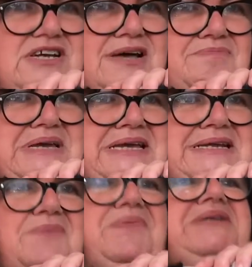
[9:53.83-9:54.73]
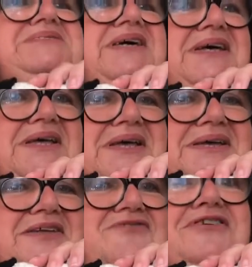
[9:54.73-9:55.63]
peanut butter,
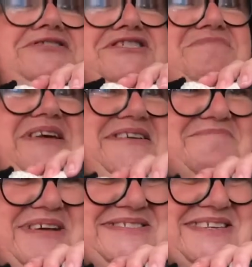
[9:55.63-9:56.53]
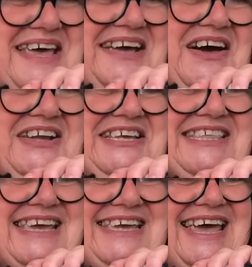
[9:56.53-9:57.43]
crunchy peanut butter, that kind of
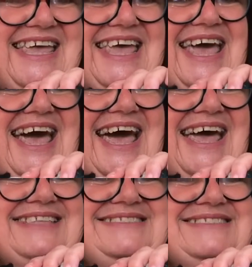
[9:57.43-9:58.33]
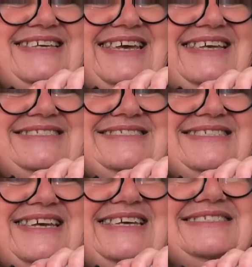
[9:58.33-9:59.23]
thing, yeah. And
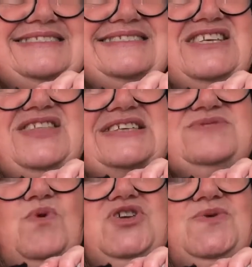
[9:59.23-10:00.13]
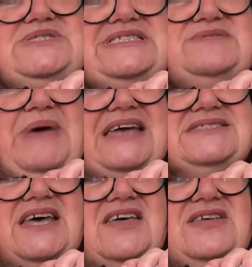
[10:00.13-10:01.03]
that's what you would expect.
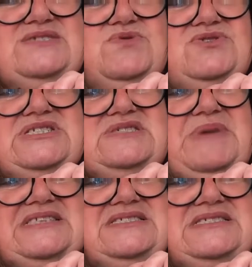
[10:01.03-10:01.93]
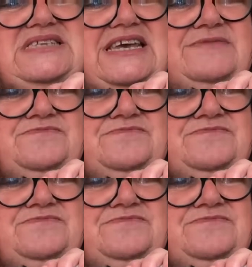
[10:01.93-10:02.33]
That's what you'd expect to see